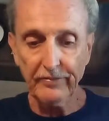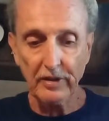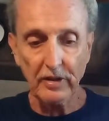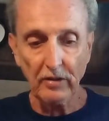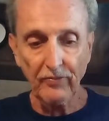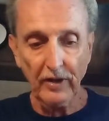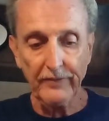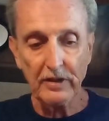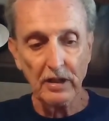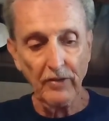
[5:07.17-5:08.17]
There's little frame,
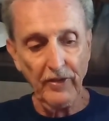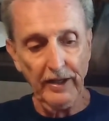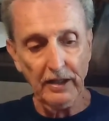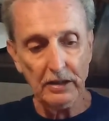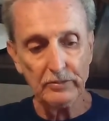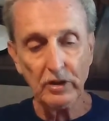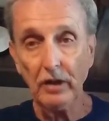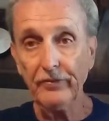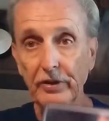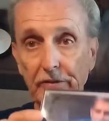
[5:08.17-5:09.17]
the little thing comes
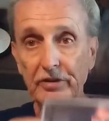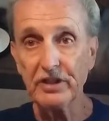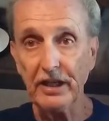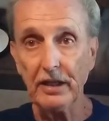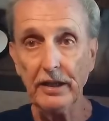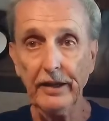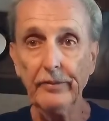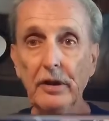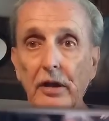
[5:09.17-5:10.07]
off, and you can set it down.